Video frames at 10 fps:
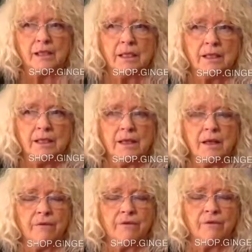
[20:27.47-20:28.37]
in the
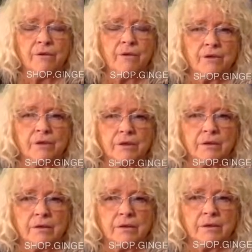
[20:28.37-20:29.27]
life force.
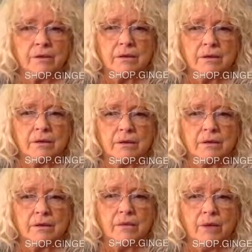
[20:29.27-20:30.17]

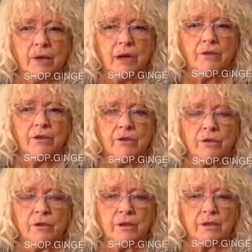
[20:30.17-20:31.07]
We have a
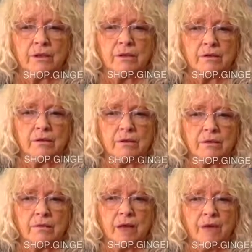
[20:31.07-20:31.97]
choice.
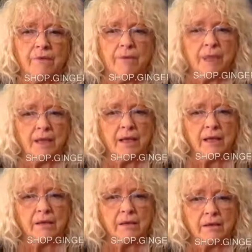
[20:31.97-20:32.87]
We have to make
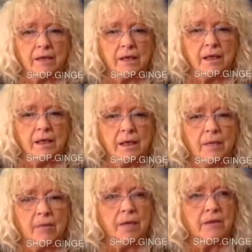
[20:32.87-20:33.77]
it
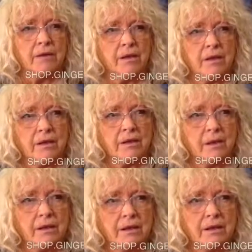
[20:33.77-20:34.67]
because it's,